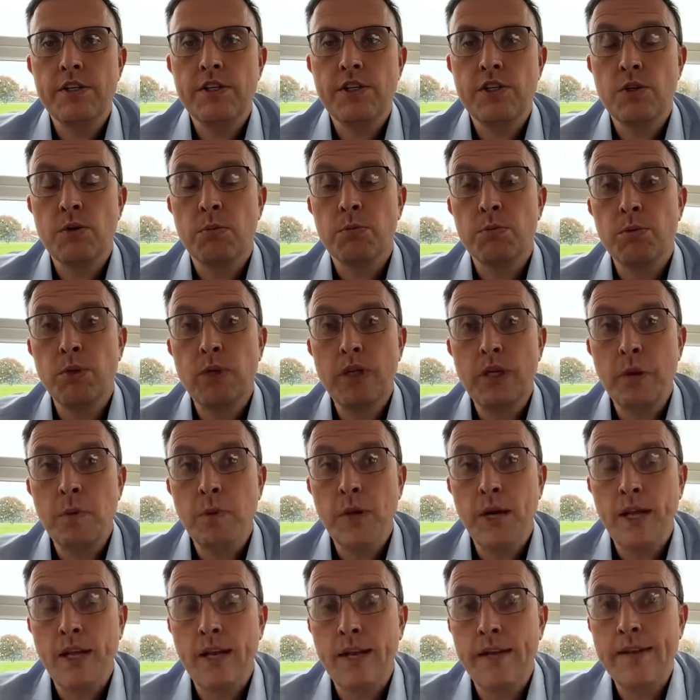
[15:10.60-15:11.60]
and she jumped really
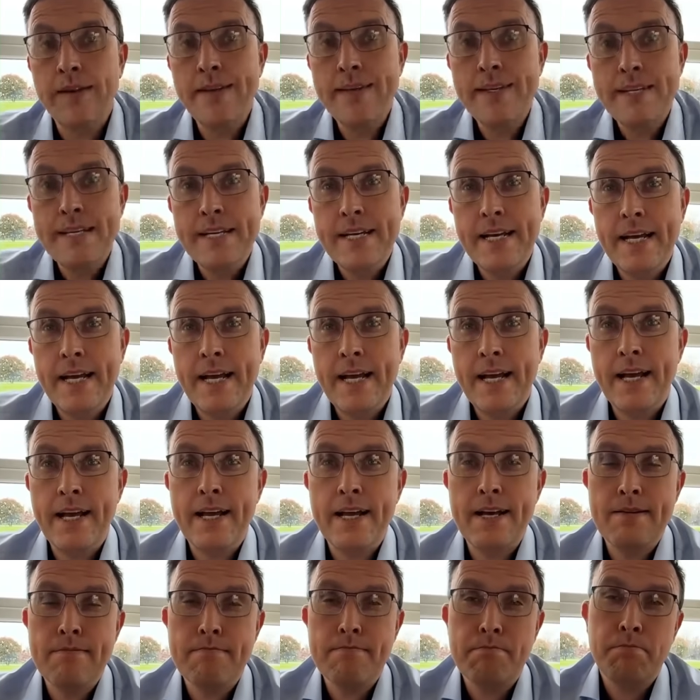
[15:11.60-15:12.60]
well.
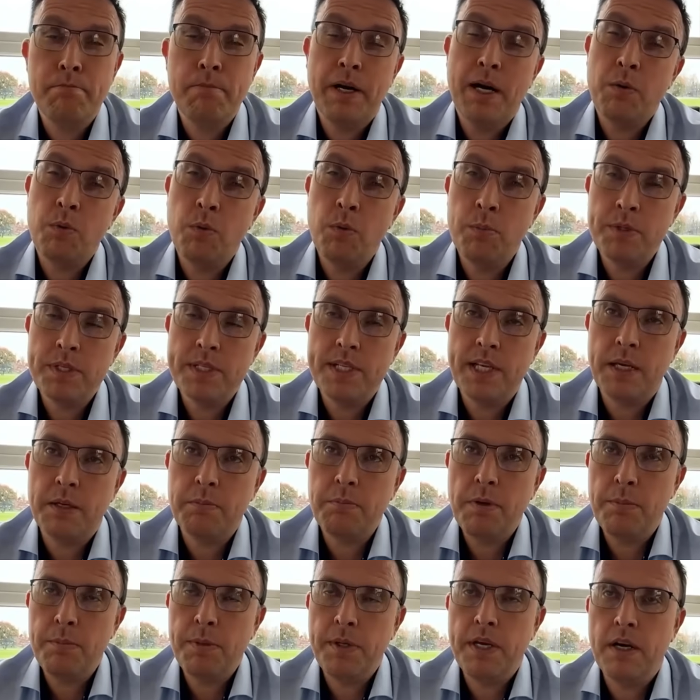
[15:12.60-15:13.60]
Bar one
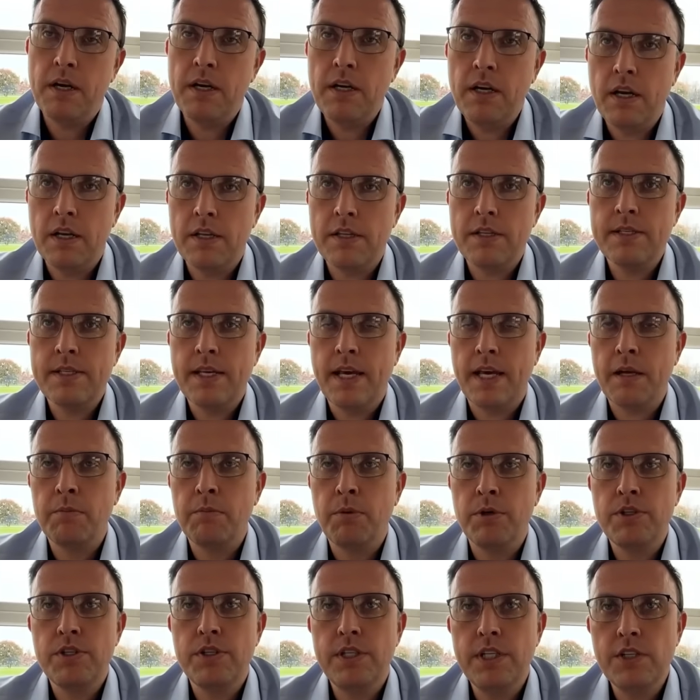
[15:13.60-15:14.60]
mistake maybe early on at the second,
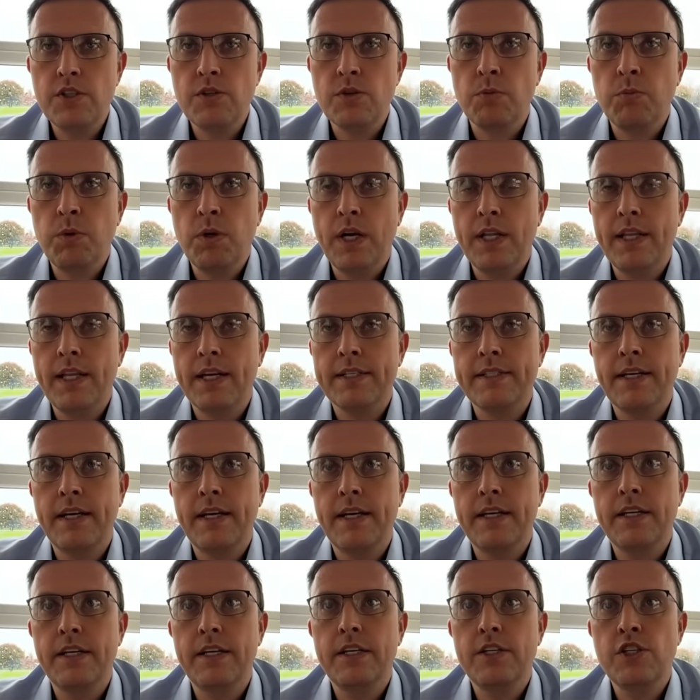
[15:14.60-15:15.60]
but she did jump well that
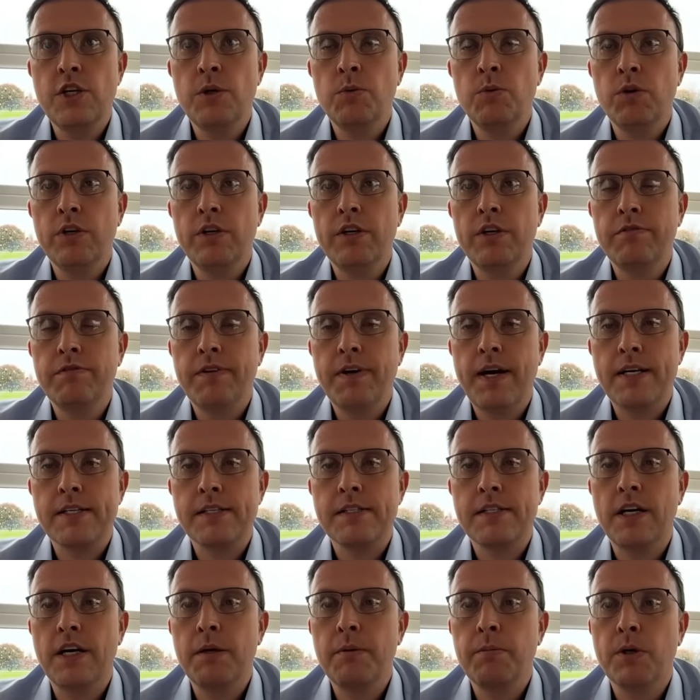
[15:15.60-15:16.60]
day. She won in a
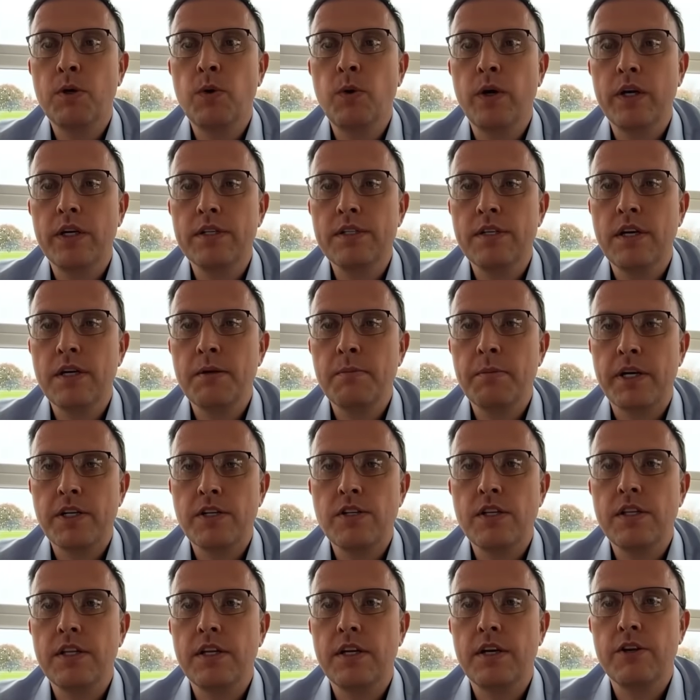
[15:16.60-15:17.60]
fast time, a quicker time
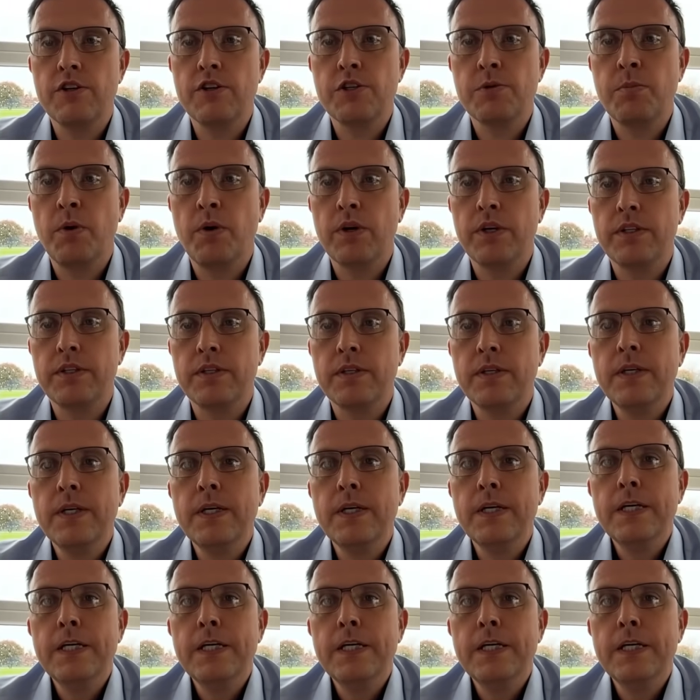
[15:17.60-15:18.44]
actually than Irish Point.